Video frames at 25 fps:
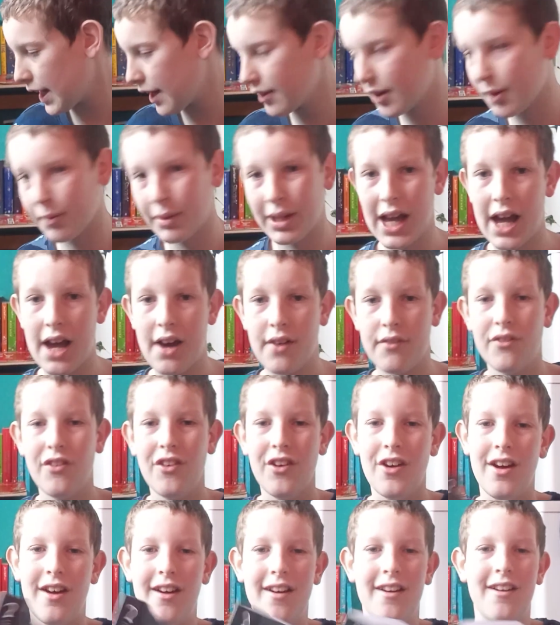And then we have
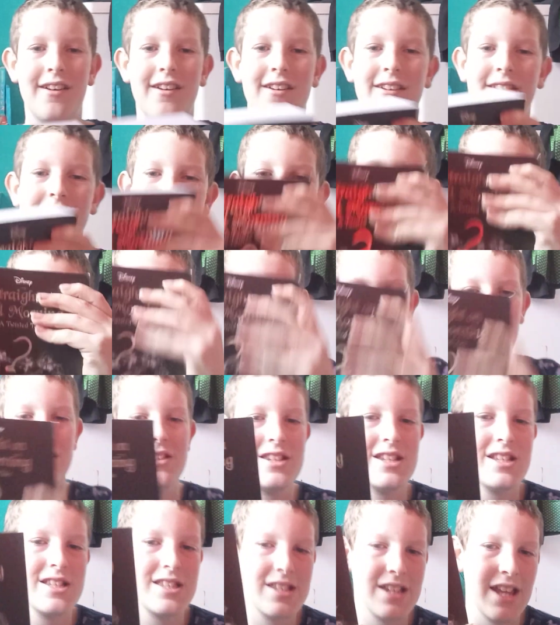
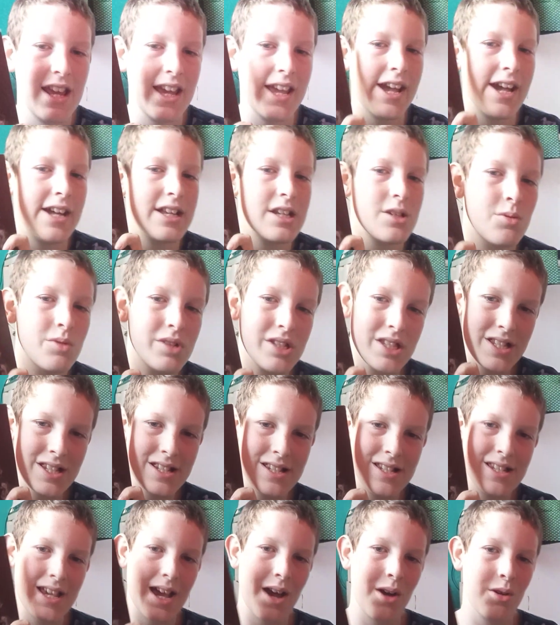Disney, A
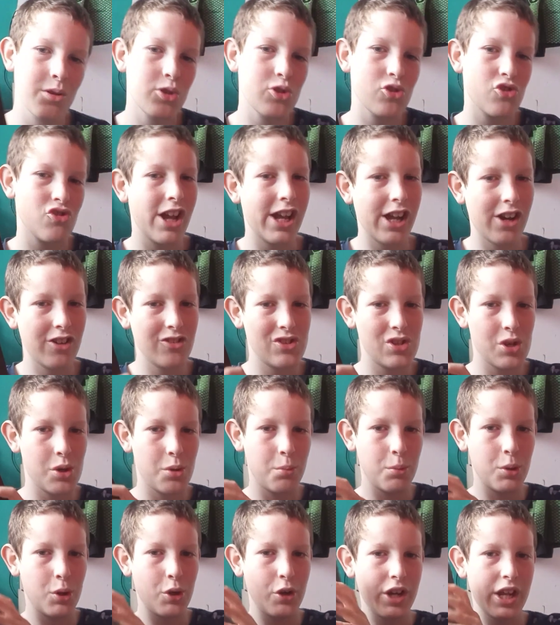Twisted Tale Straight
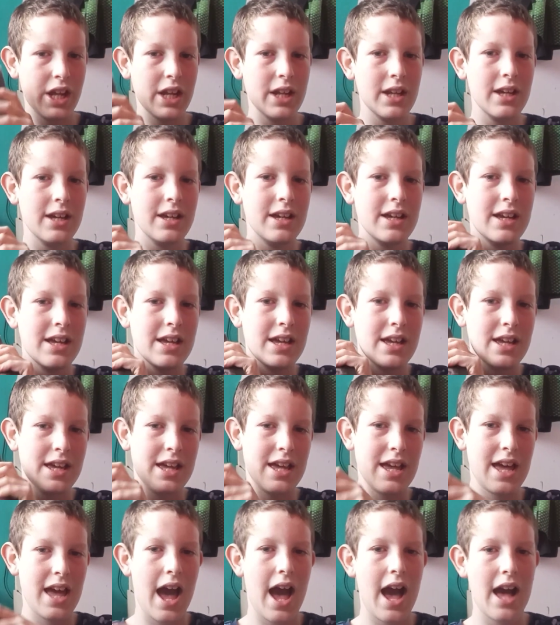Until Morning.
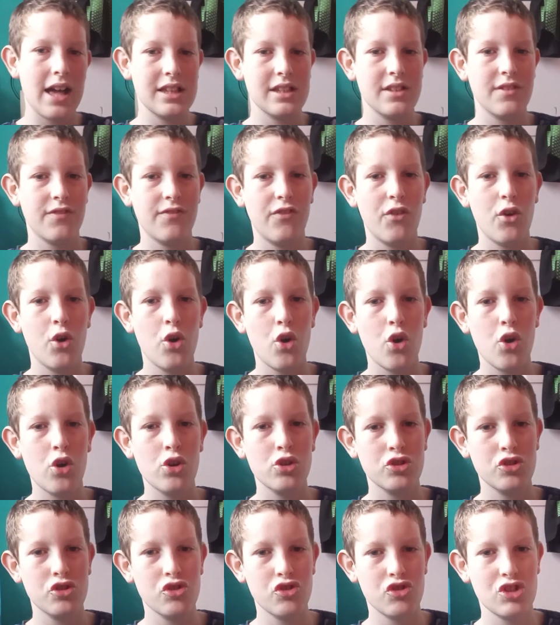It has
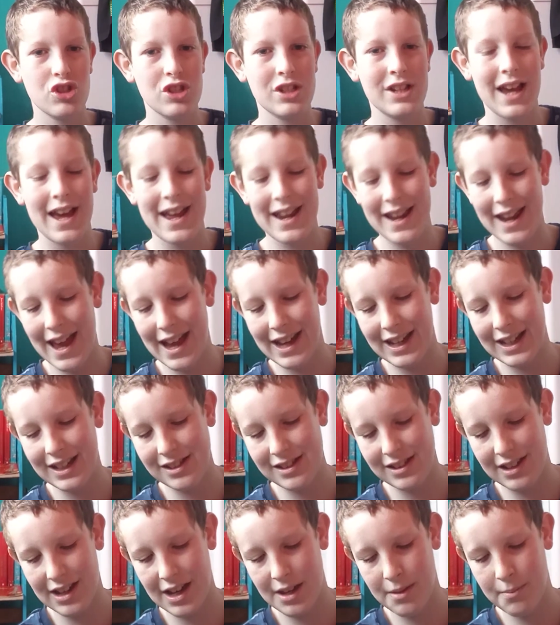
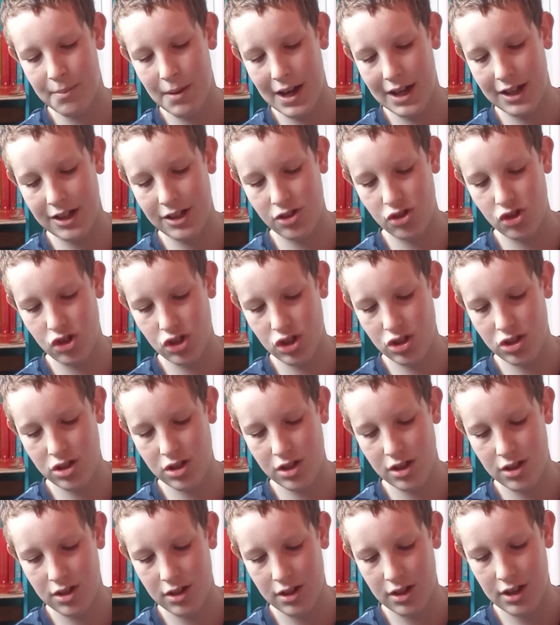488
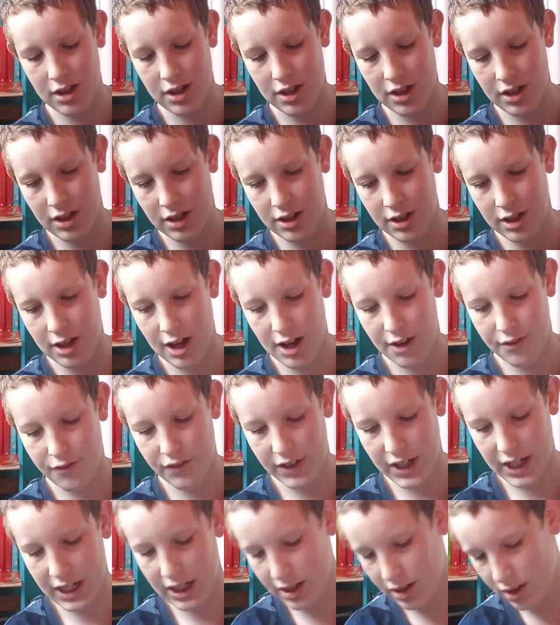pages, I
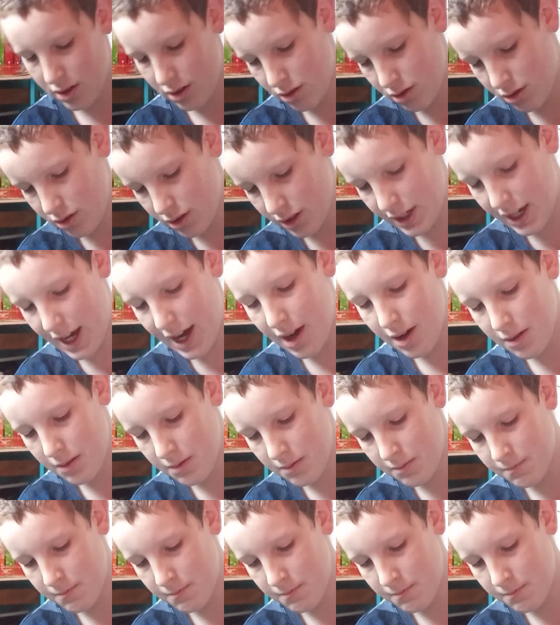think. Yeah.